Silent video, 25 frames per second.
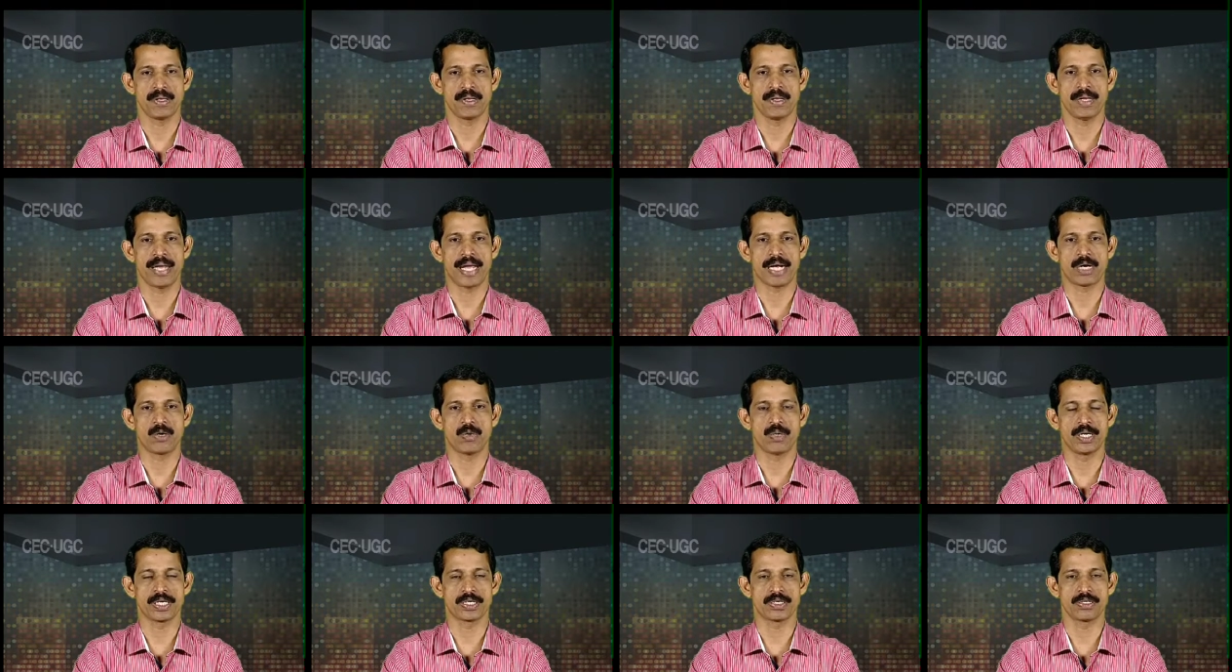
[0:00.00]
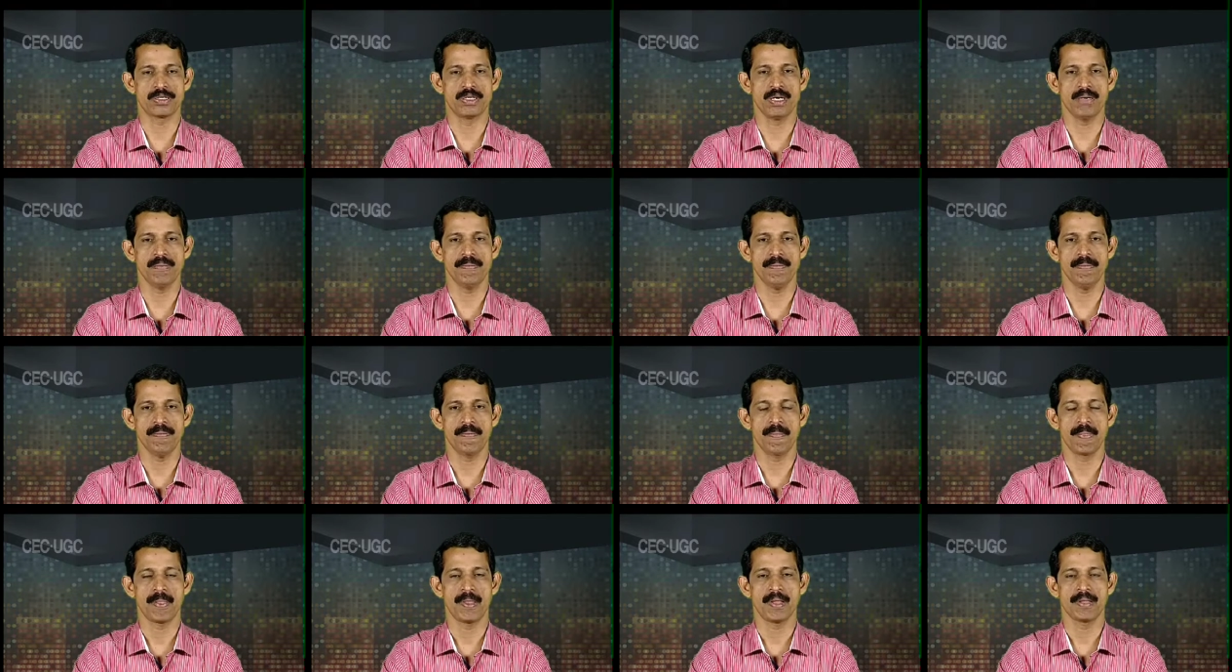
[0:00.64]
According to them,
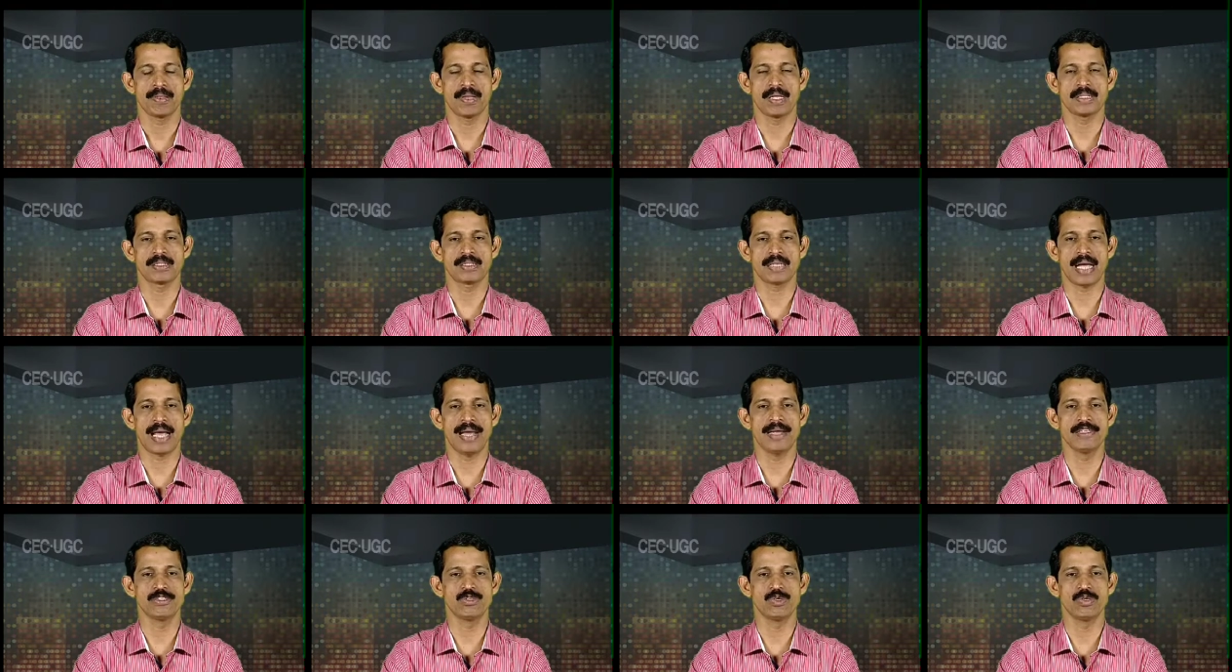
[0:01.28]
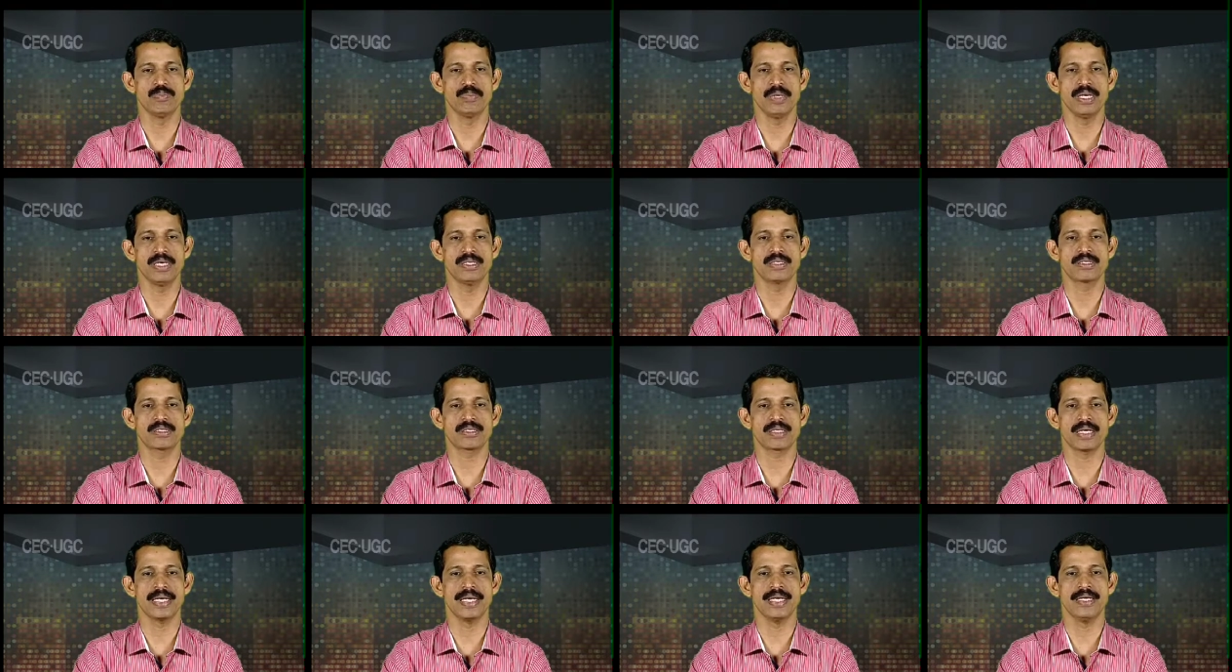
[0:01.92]
the child should be
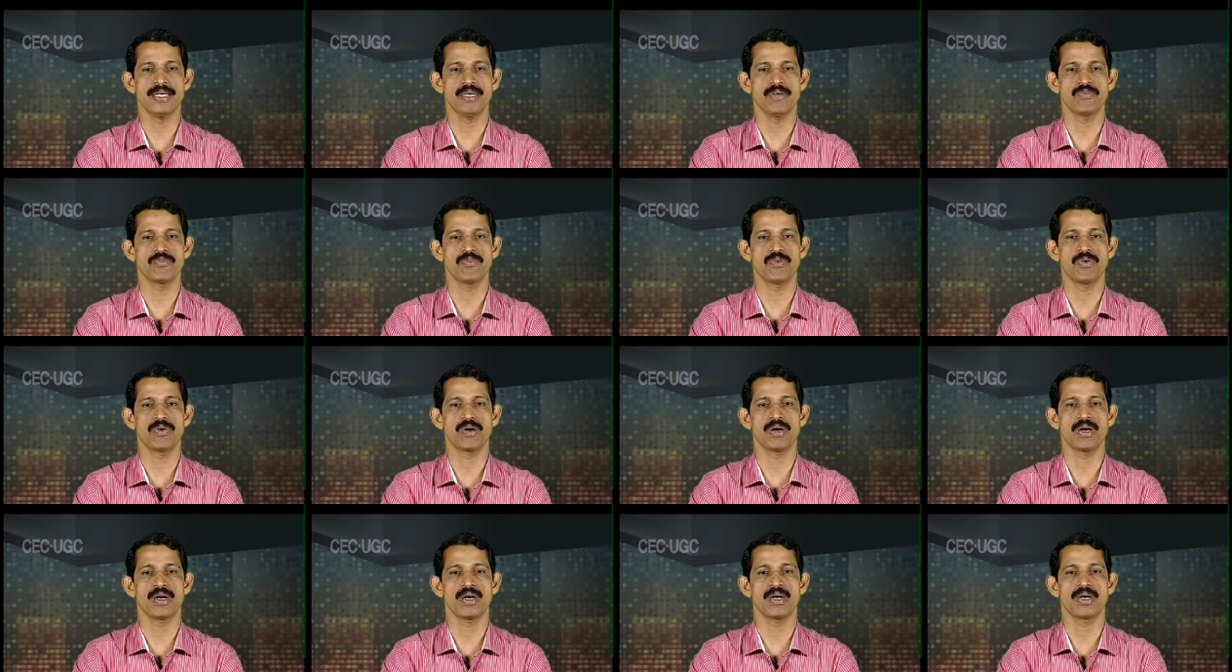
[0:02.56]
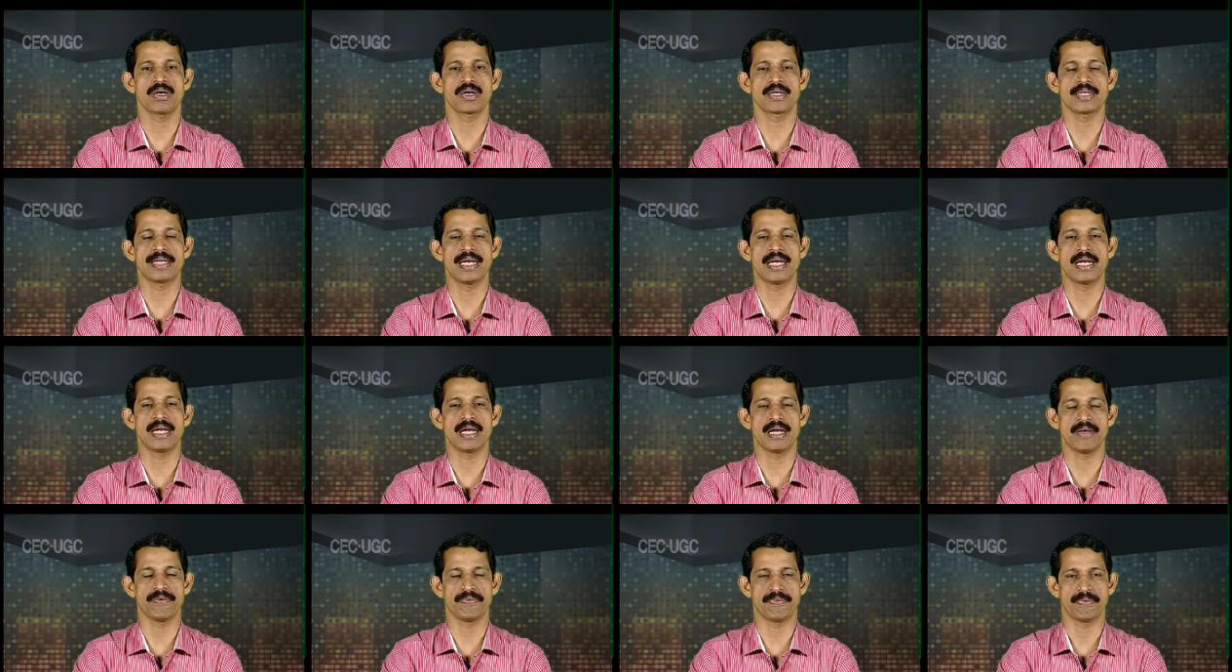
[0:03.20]
trained for real
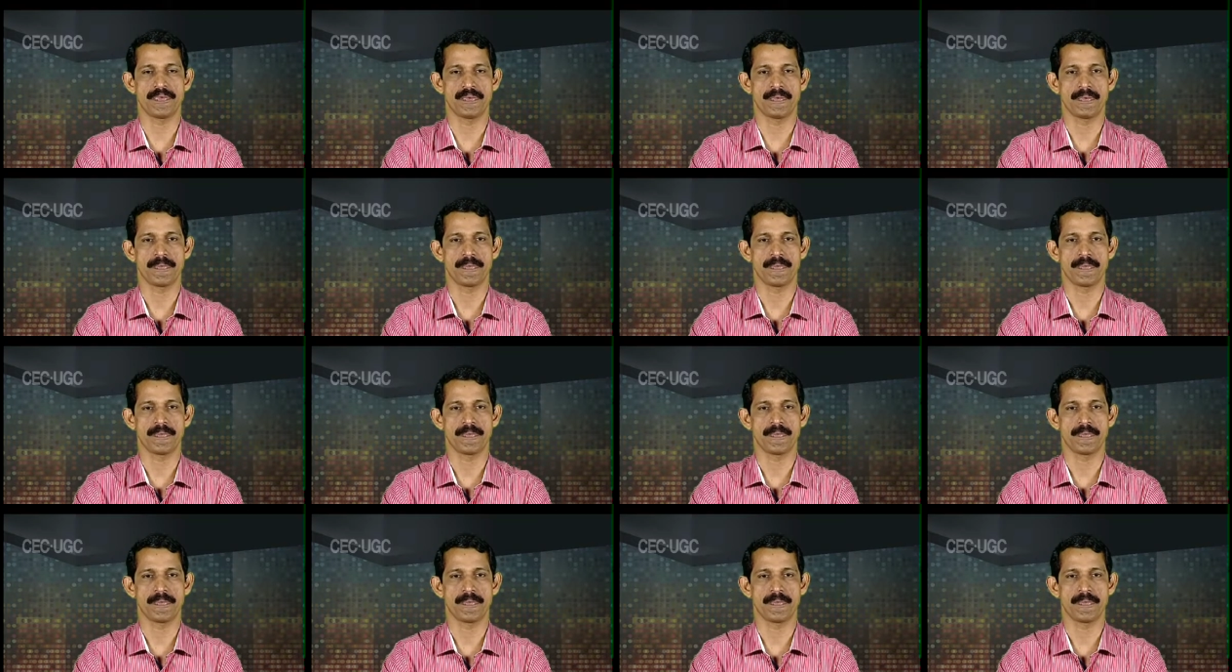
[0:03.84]
life.